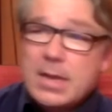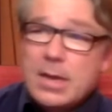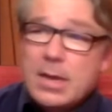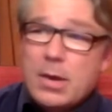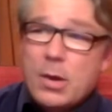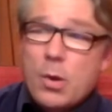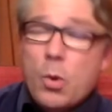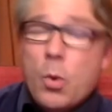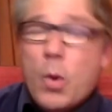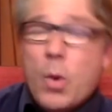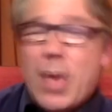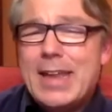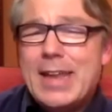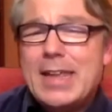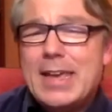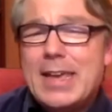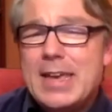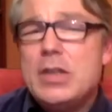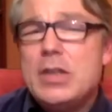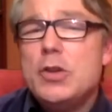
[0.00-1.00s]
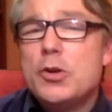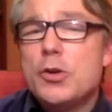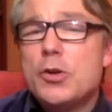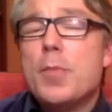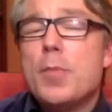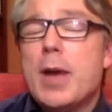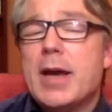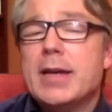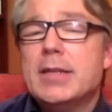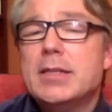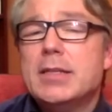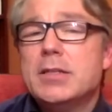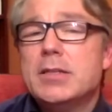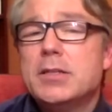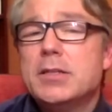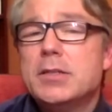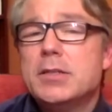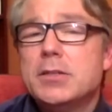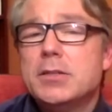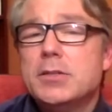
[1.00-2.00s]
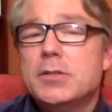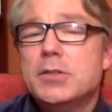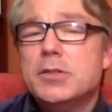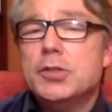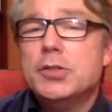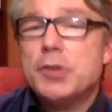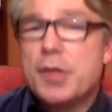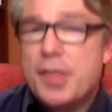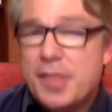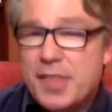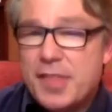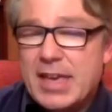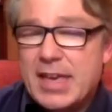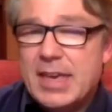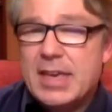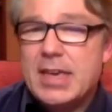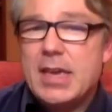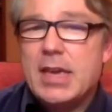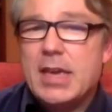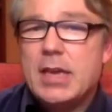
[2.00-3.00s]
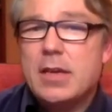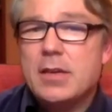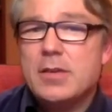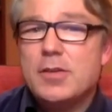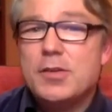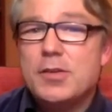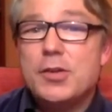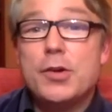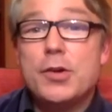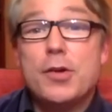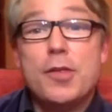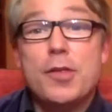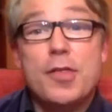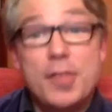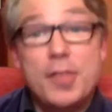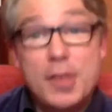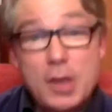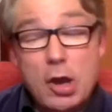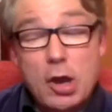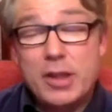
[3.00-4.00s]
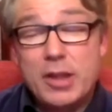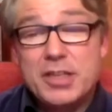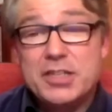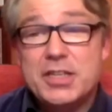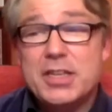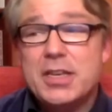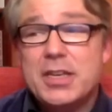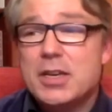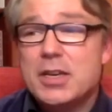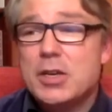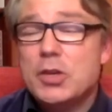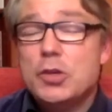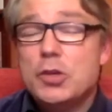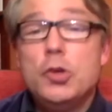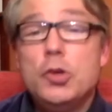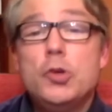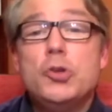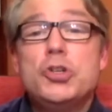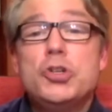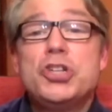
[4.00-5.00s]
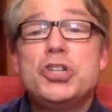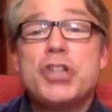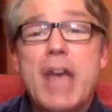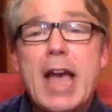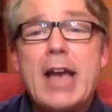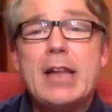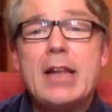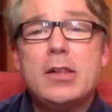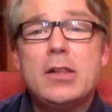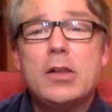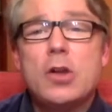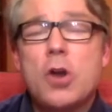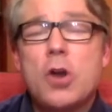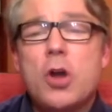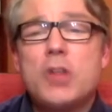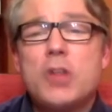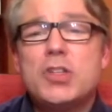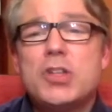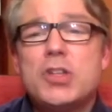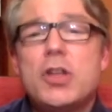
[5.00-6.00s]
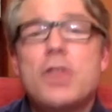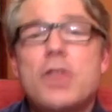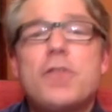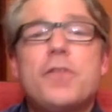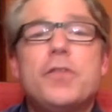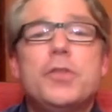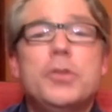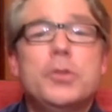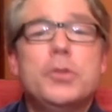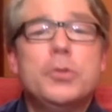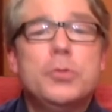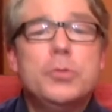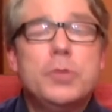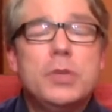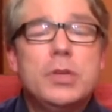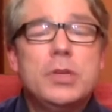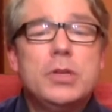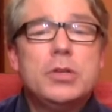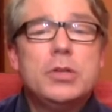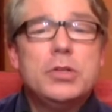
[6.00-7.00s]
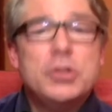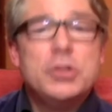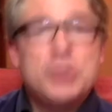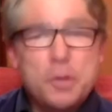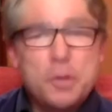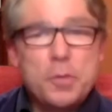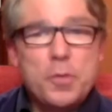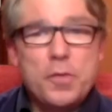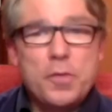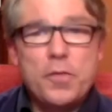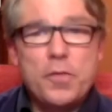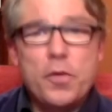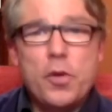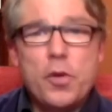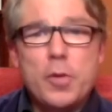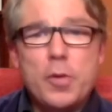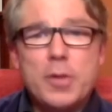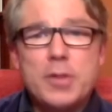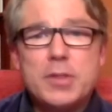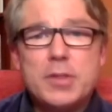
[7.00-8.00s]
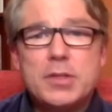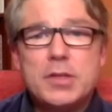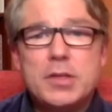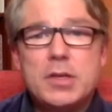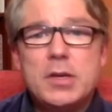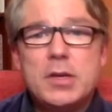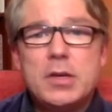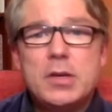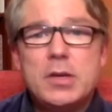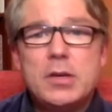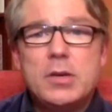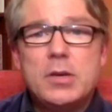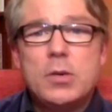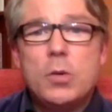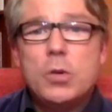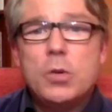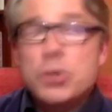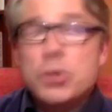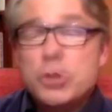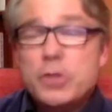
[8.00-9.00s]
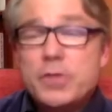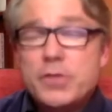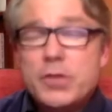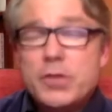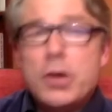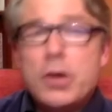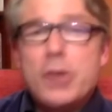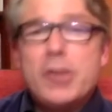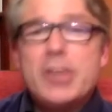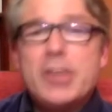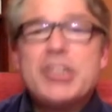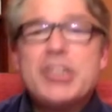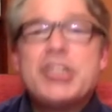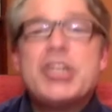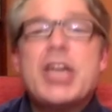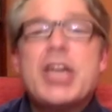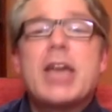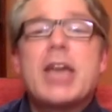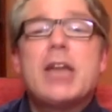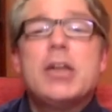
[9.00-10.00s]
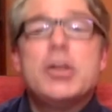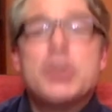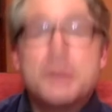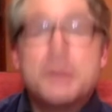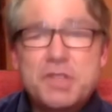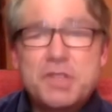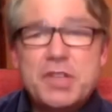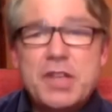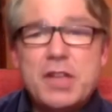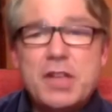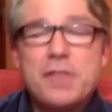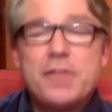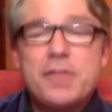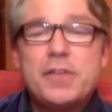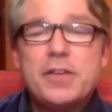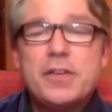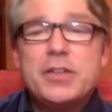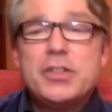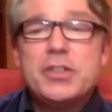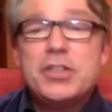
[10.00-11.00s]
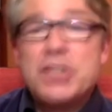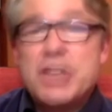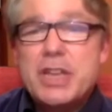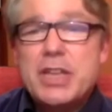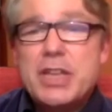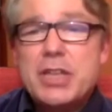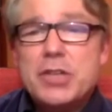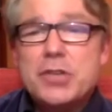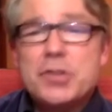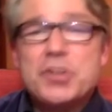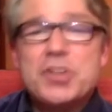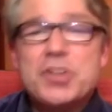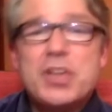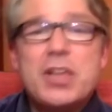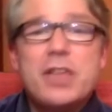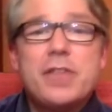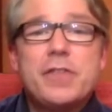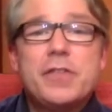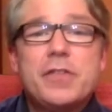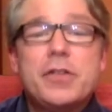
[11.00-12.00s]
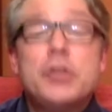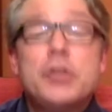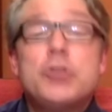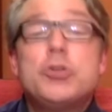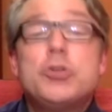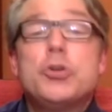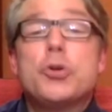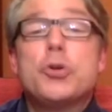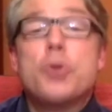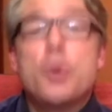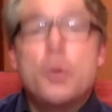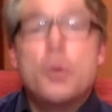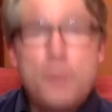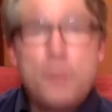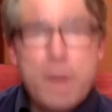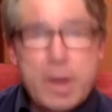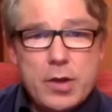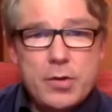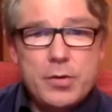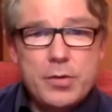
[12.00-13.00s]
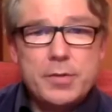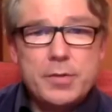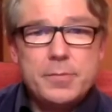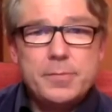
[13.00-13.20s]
When in your mind, your thinking, your theology, you shackle God's love for you to your performance, what you have done is shackle yourself, chain yourself to your own record.